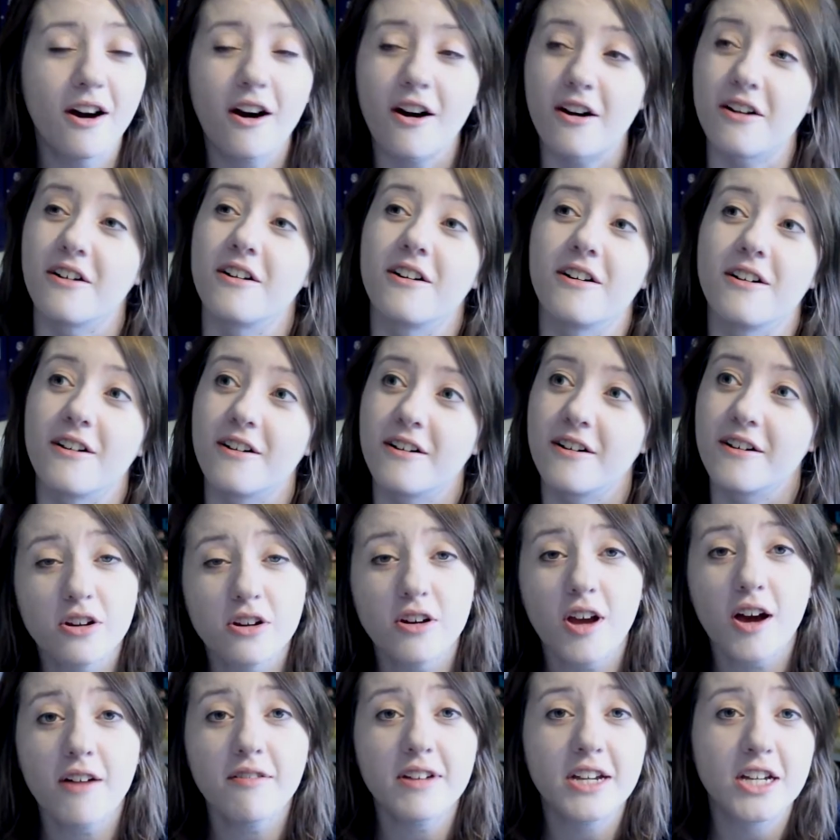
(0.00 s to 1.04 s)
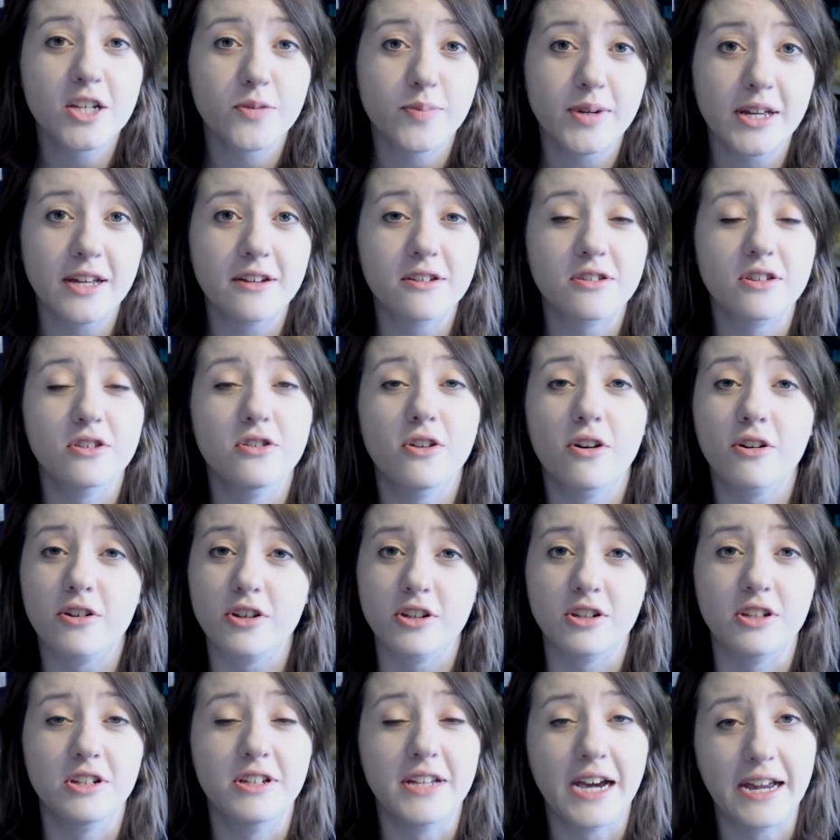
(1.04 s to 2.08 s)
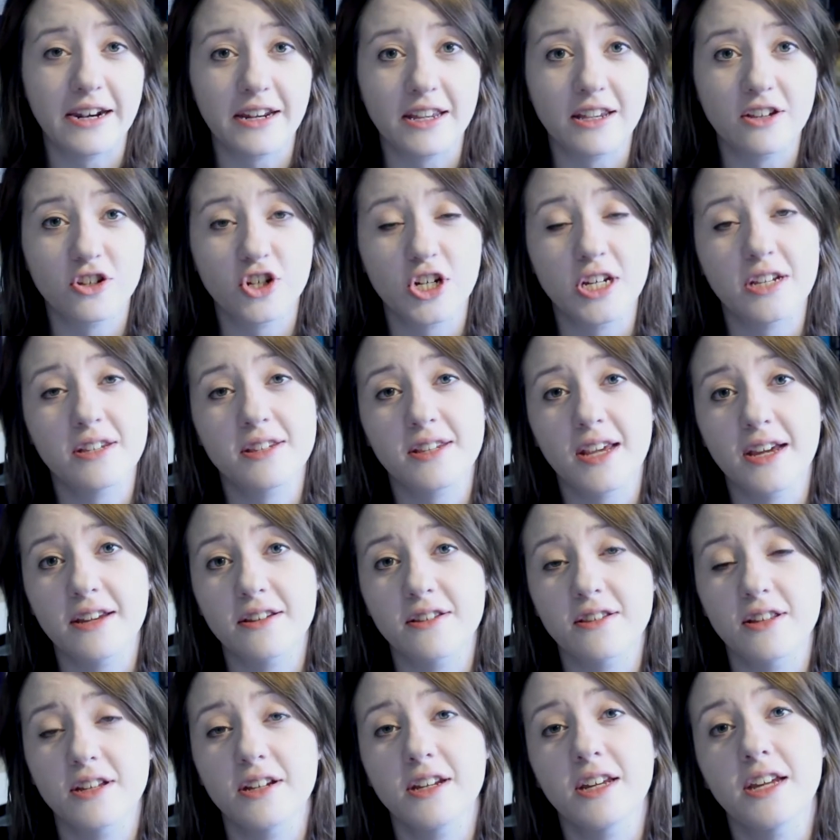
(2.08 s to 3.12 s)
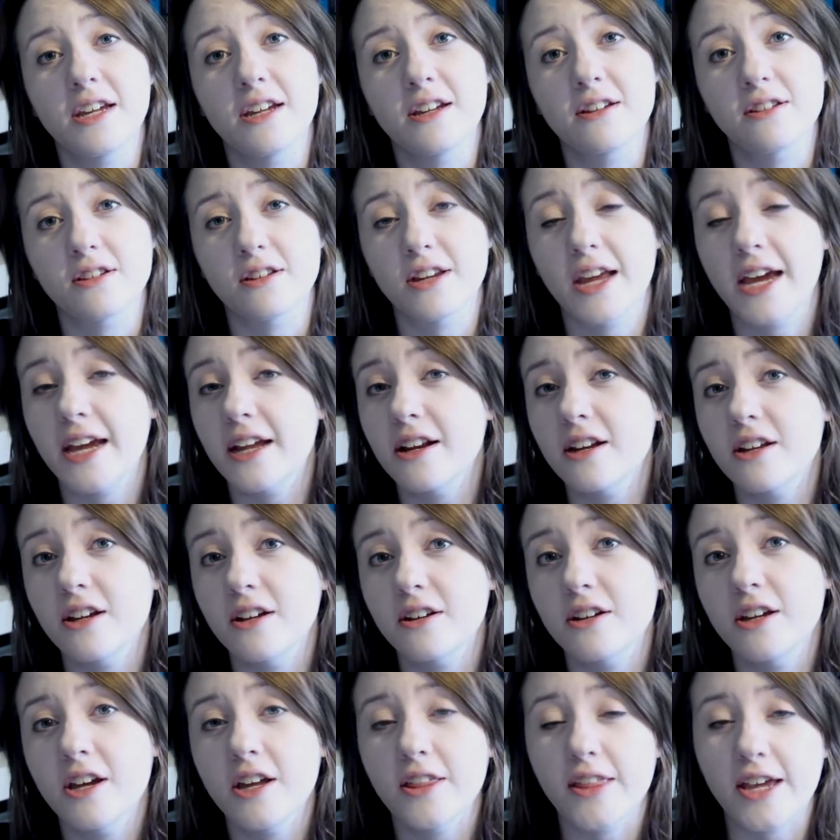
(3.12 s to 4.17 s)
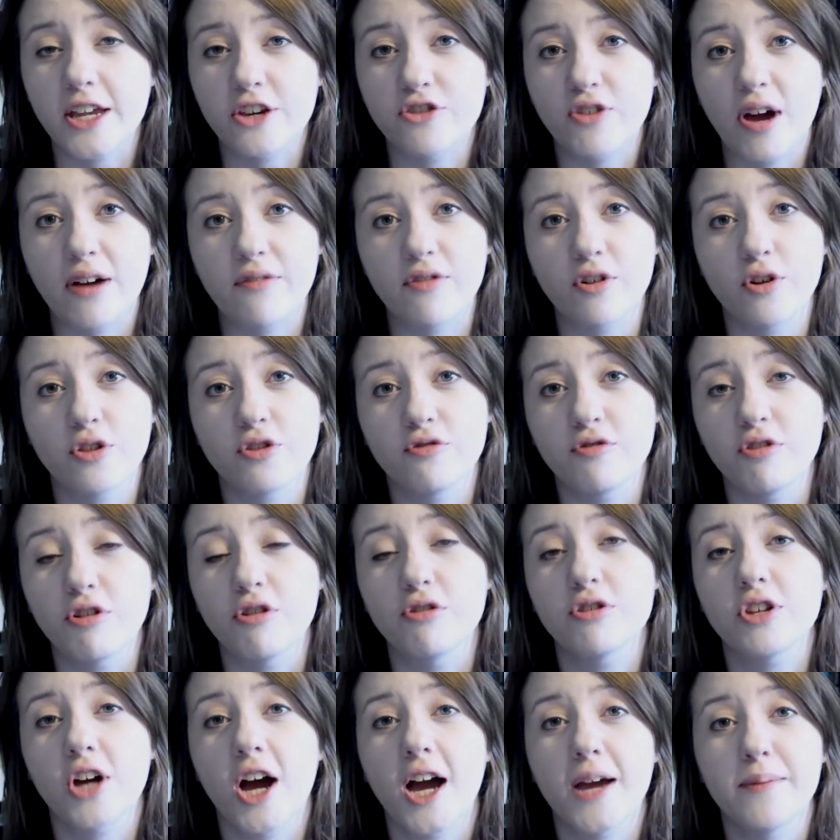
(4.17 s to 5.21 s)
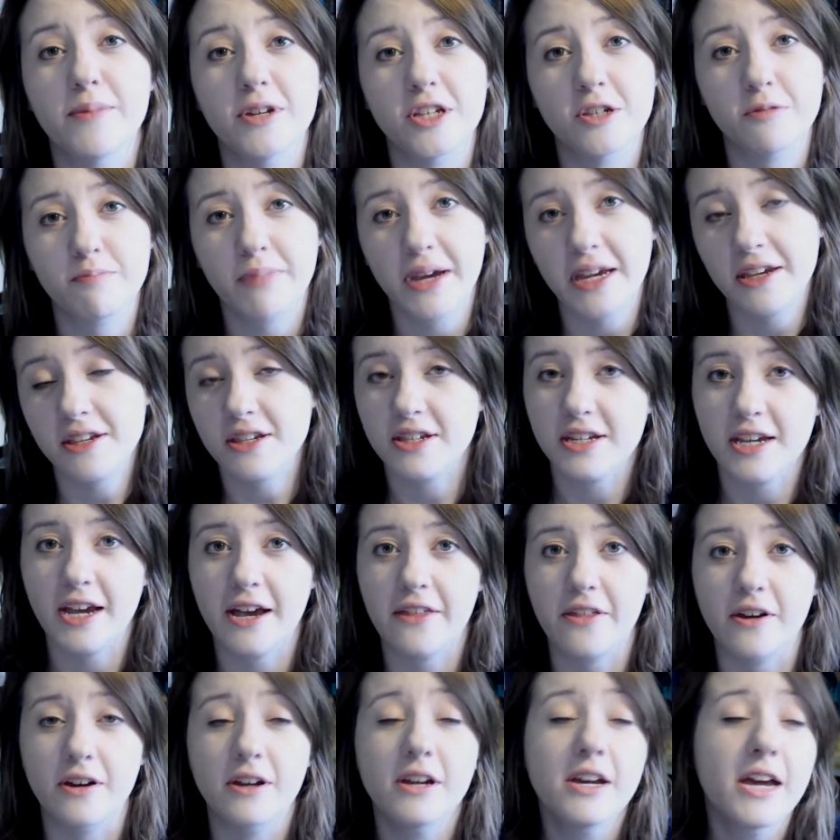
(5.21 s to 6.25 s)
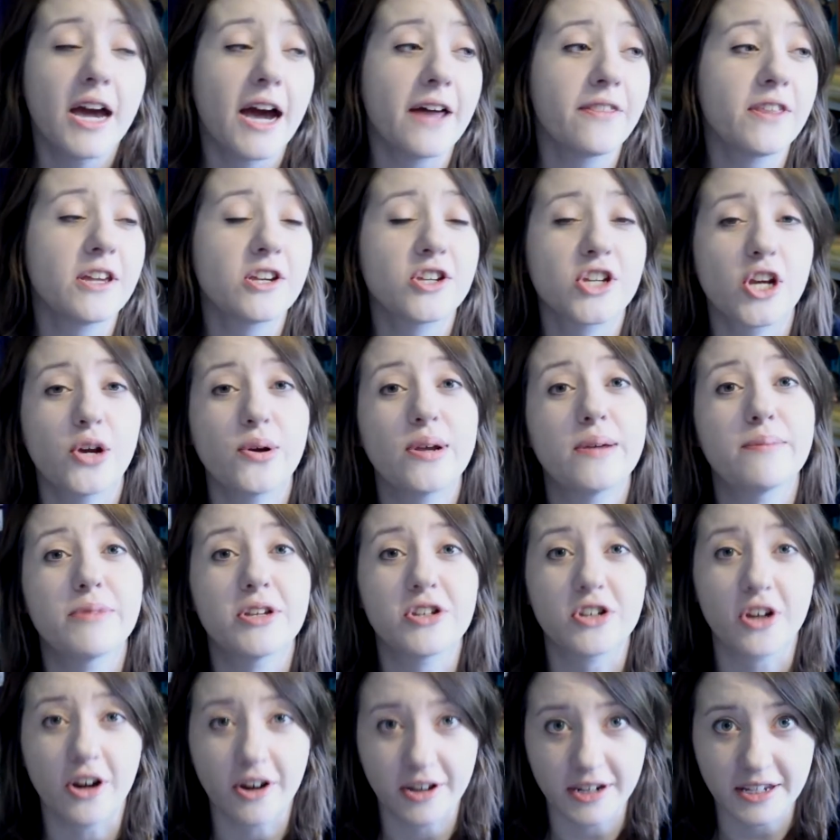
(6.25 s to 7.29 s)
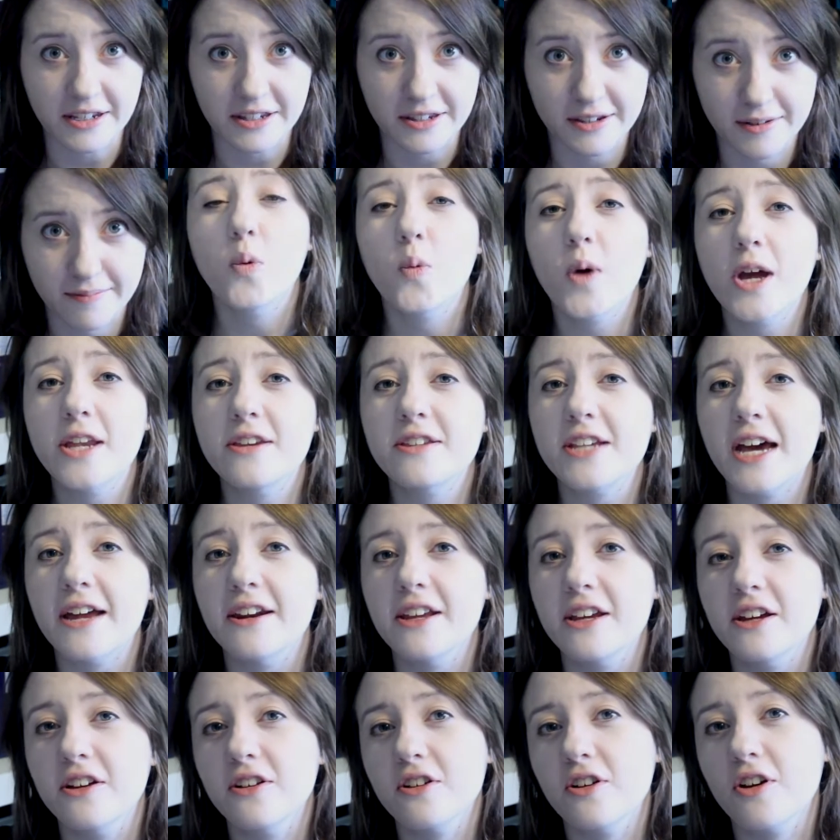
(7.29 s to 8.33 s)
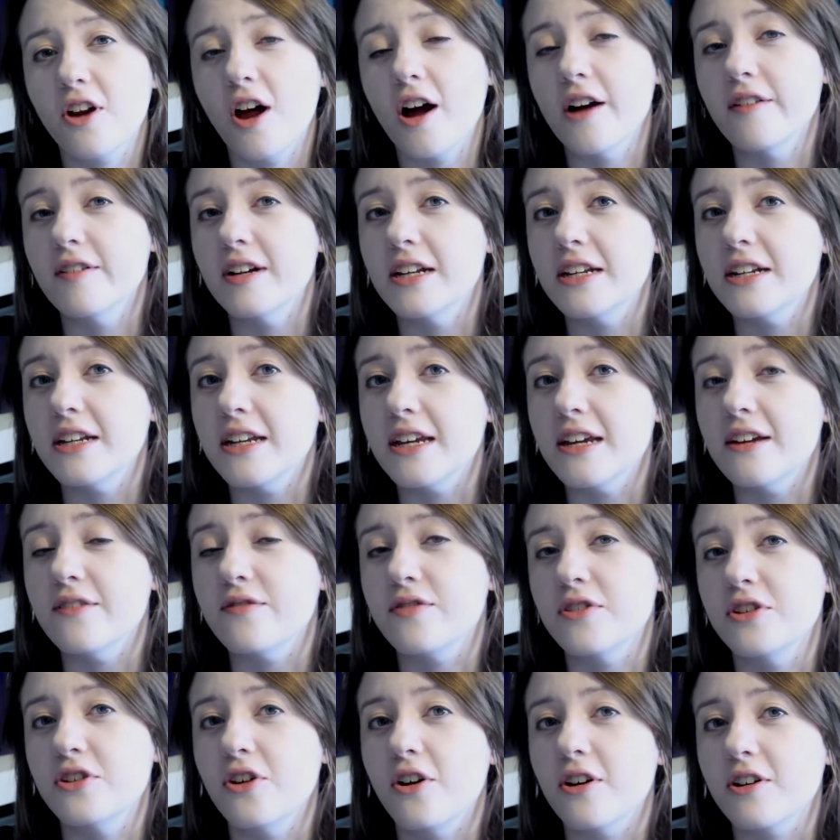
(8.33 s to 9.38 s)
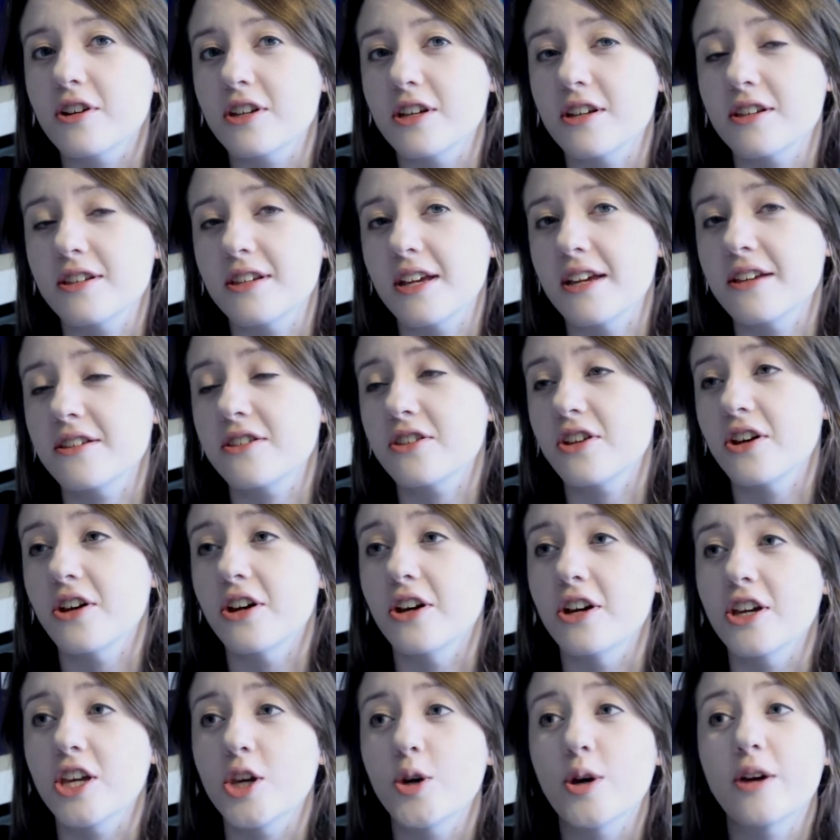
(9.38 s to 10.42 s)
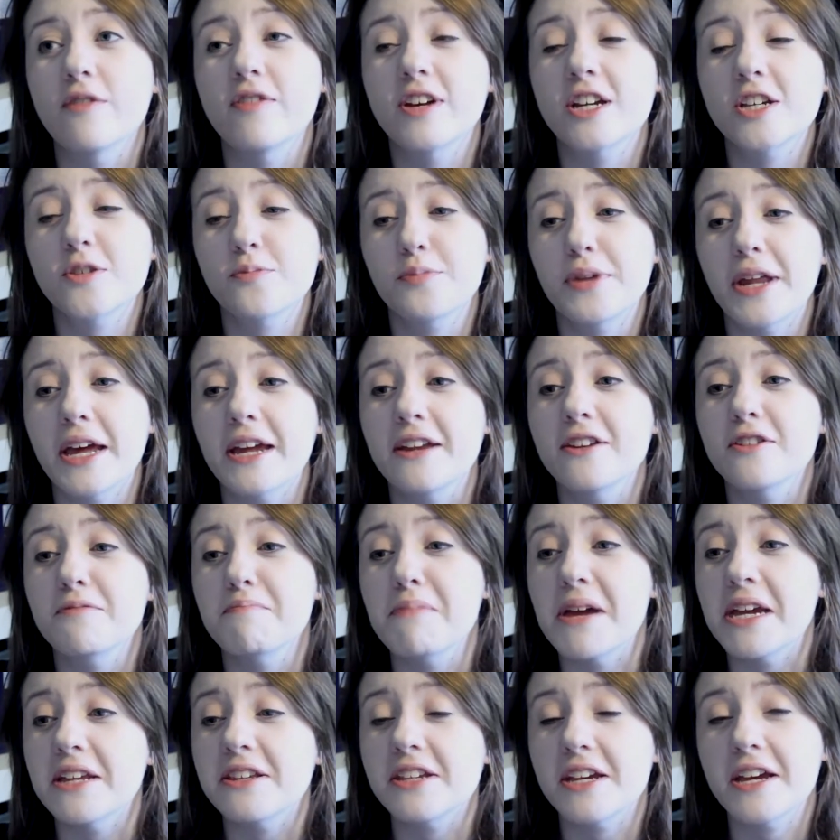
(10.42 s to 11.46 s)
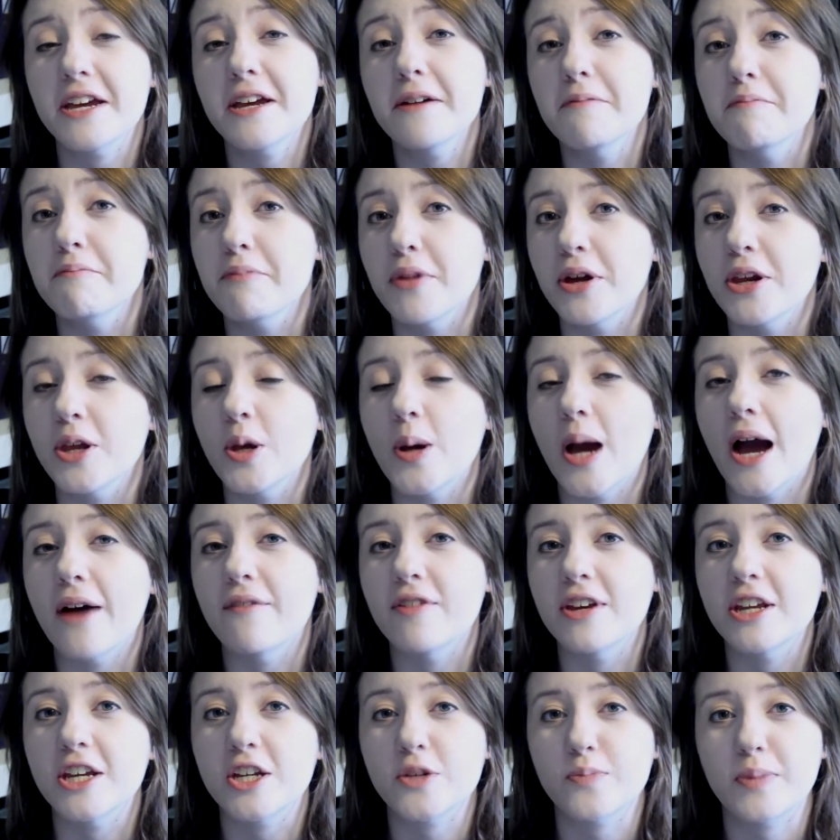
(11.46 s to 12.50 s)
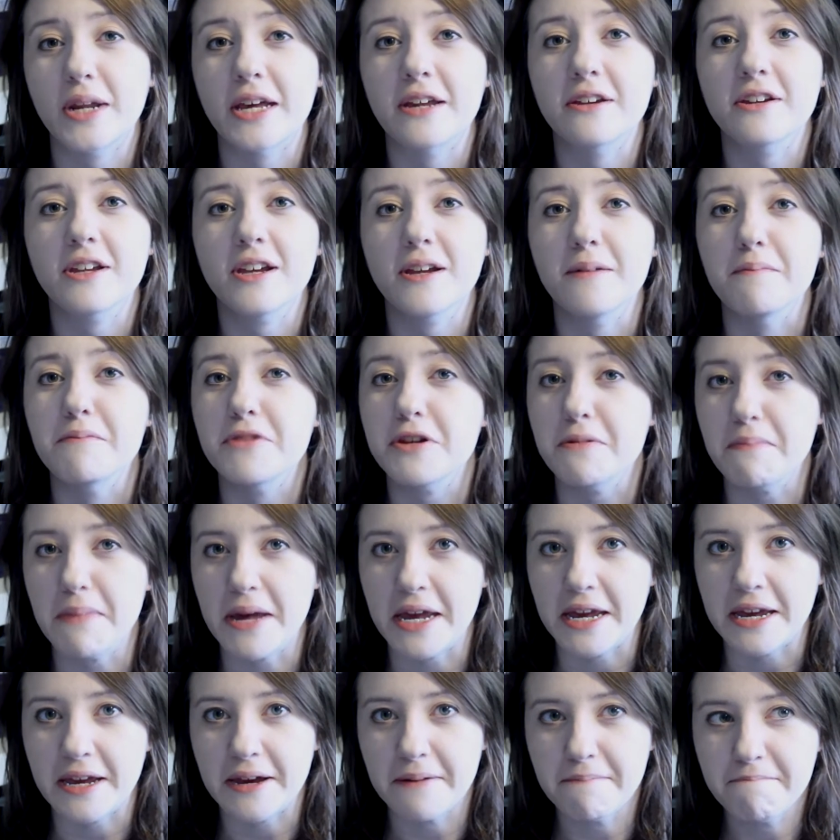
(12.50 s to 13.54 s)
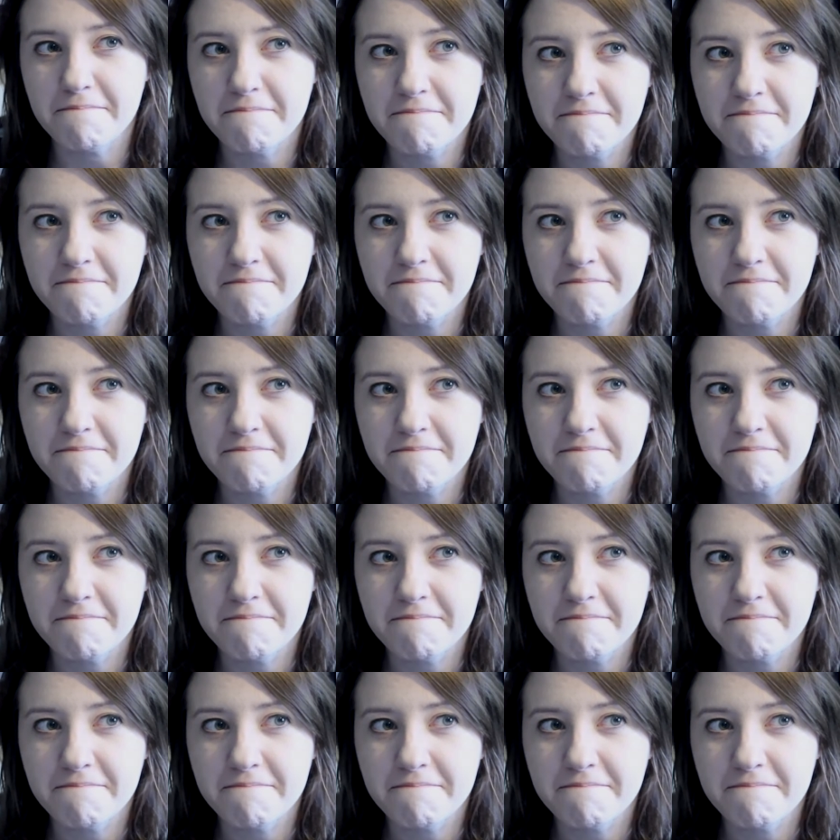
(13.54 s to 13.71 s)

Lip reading: Aww. Clara explains the Doctor to Danny. She says that he is an alien, they travel through time and space together, and they show him the TARDIS. When Danny and Clara leave, the Doctor says to her, "You have explained me to him, but you haven't explained him to me."